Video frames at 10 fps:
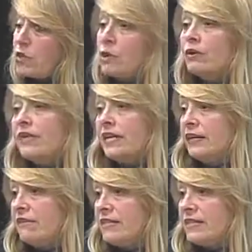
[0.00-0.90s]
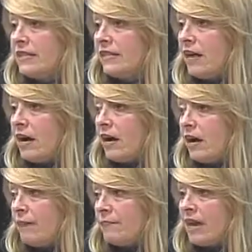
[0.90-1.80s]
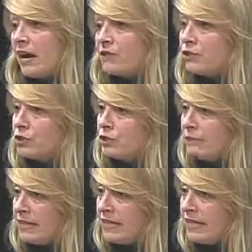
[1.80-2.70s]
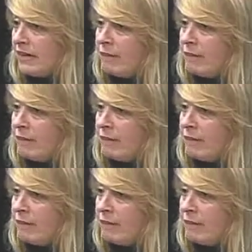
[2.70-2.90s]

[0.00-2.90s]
or they can visit um, our social media.